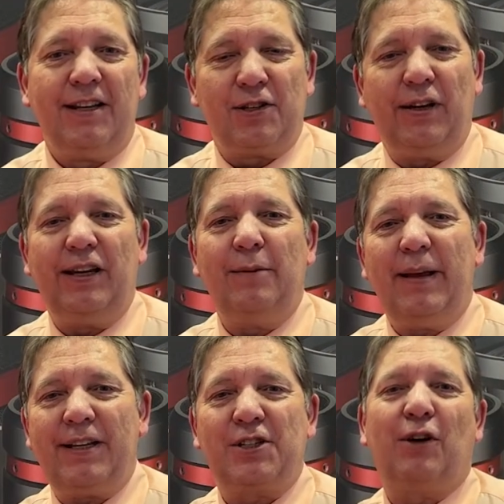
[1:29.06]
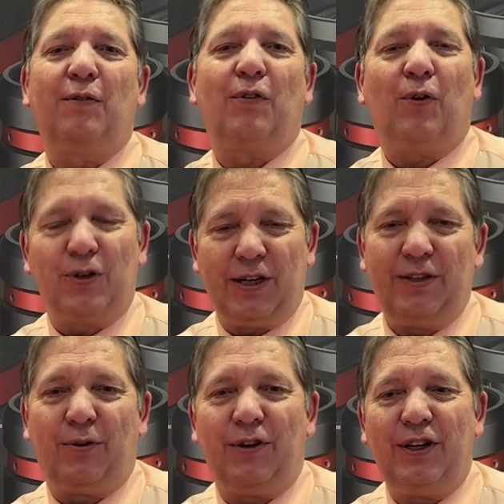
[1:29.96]
so in a mixture of water
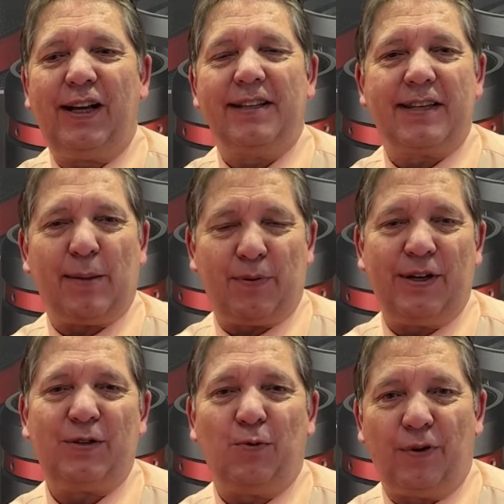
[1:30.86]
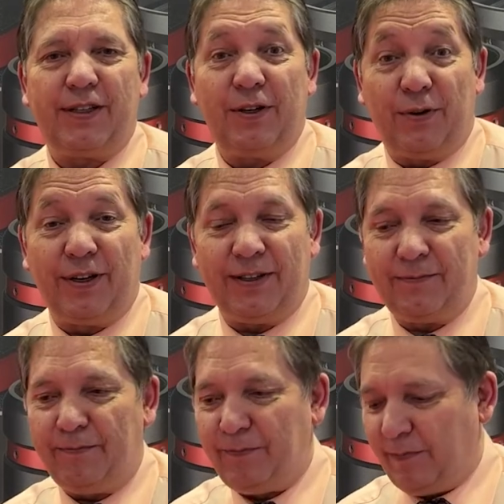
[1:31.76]
and oil you can separate water and oil.
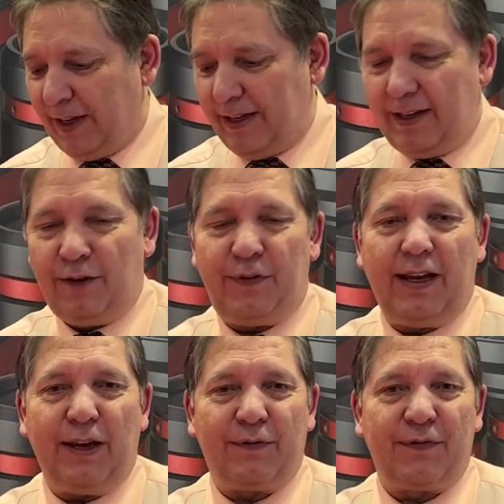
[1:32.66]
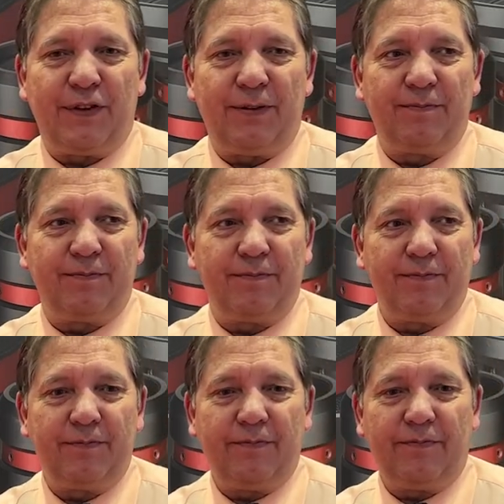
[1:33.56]
If you have um,
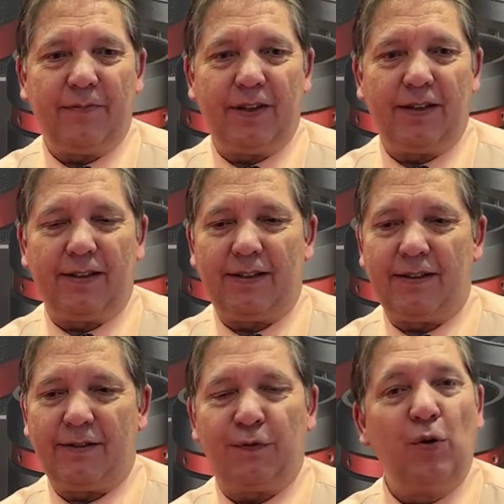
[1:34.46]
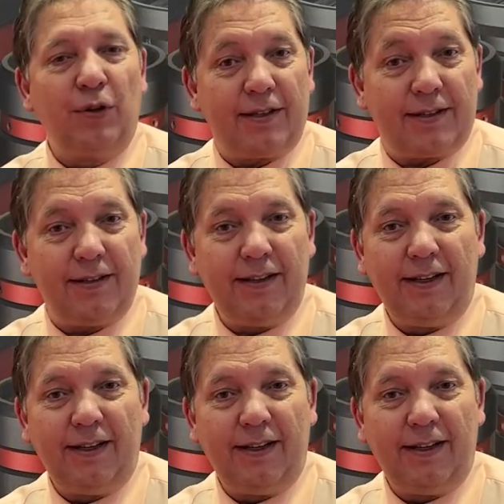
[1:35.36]
uh, fruits,